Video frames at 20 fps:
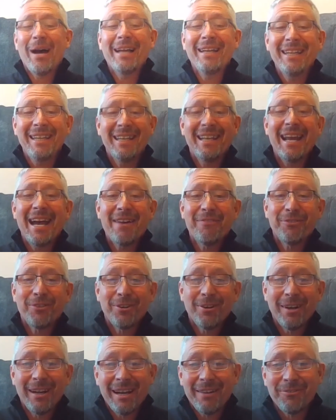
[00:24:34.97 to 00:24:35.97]
did
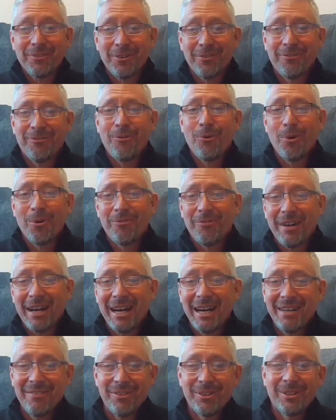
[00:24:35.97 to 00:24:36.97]
after 4 or
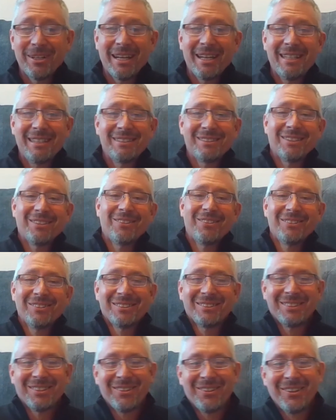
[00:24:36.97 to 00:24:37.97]
5. Okay. So
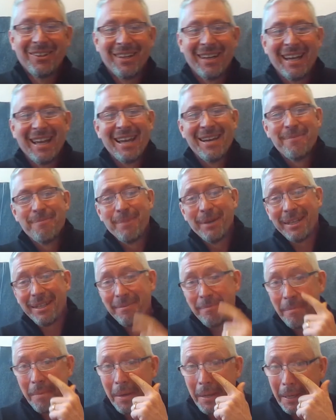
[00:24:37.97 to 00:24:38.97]
okay.
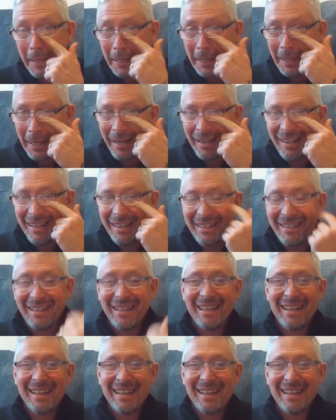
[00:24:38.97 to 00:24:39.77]
Well, that's better.